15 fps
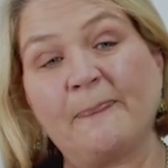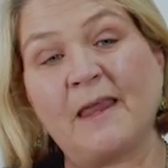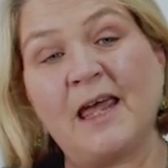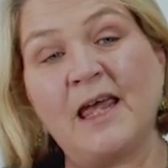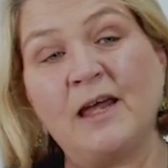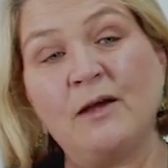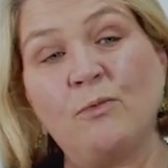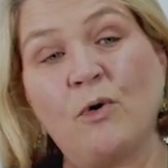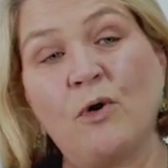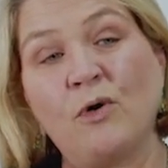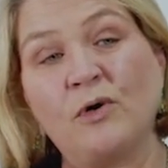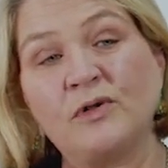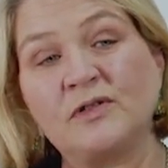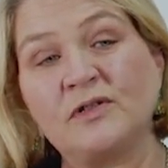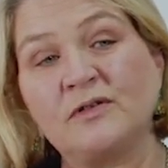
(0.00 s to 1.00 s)
He
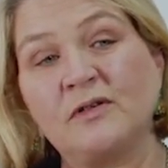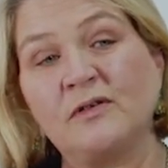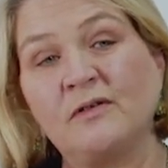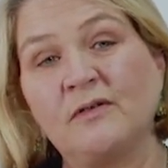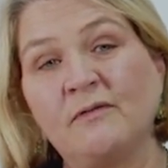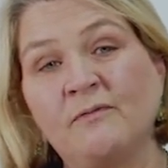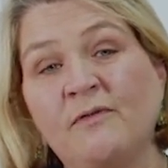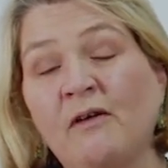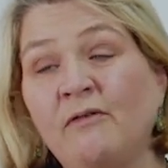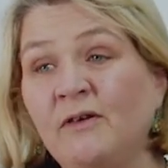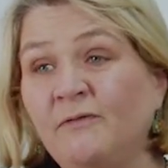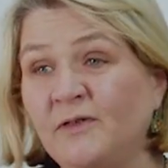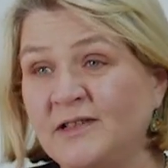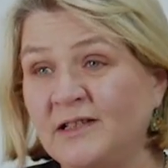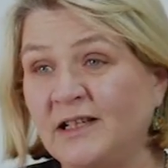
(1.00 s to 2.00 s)
was very
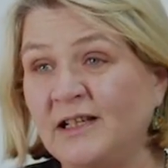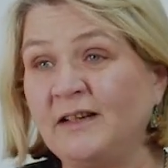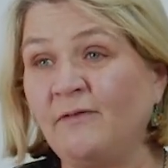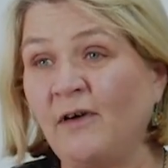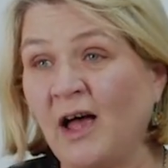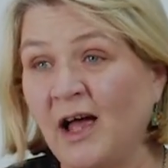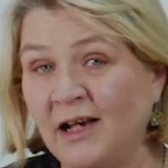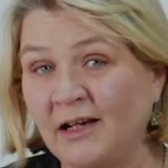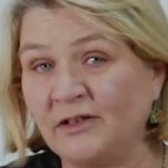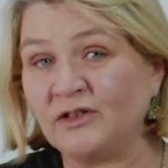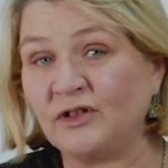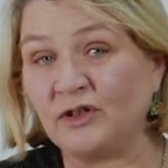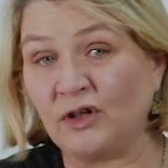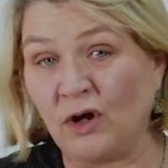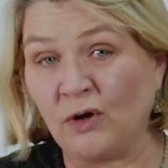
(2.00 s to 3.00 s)
physically
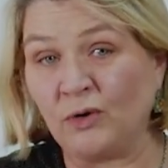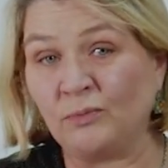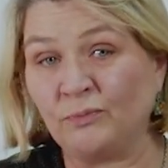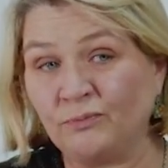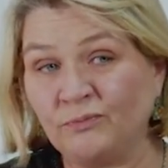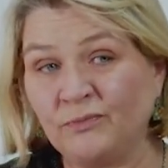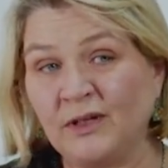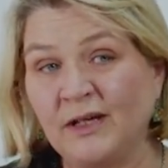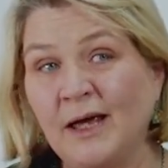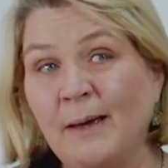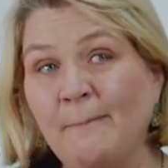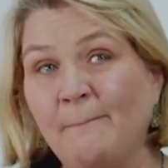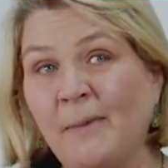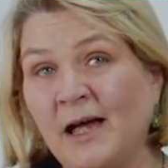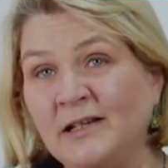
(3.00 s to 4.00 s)
violent at home,
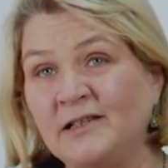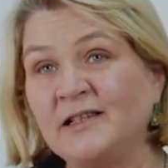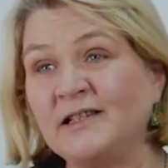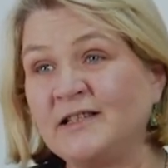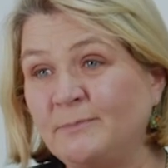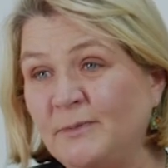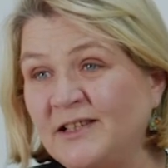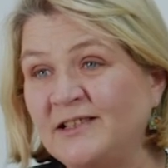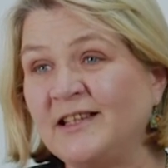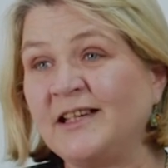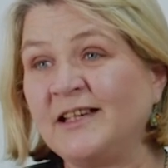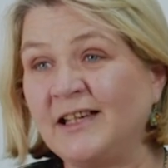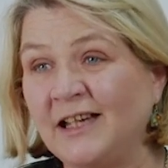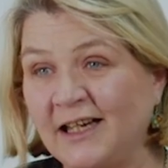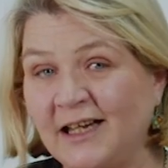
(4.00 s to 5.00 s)
biting,
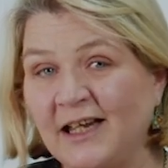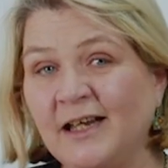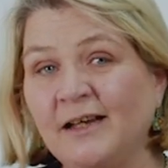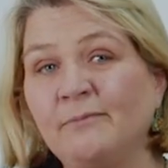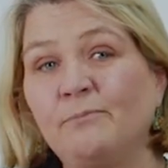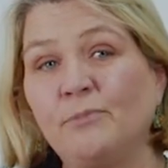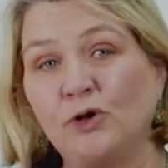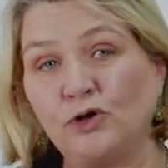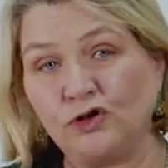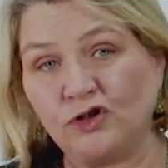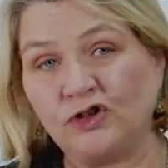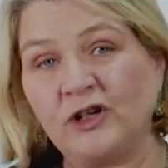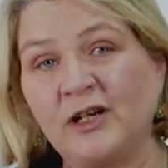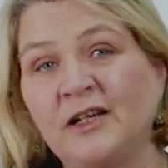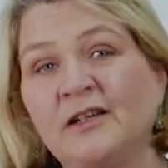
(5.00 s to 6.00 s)
spitting, kicking,
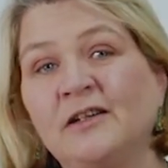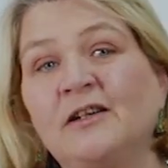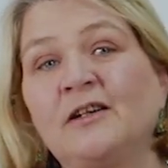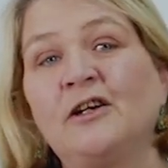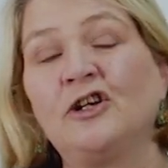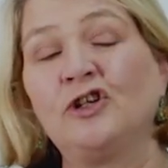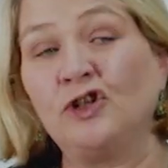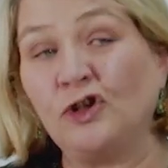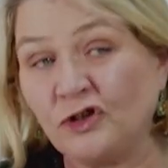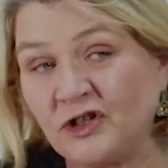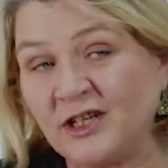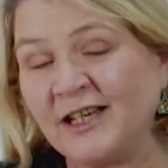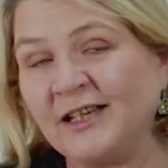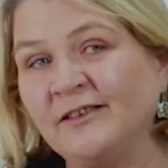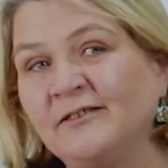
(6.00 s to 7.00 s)
punching,
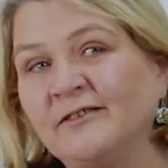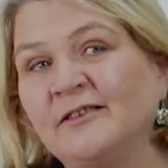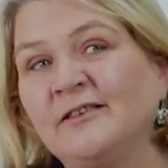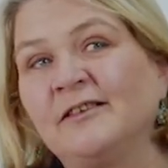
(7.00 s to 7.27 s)
nutting.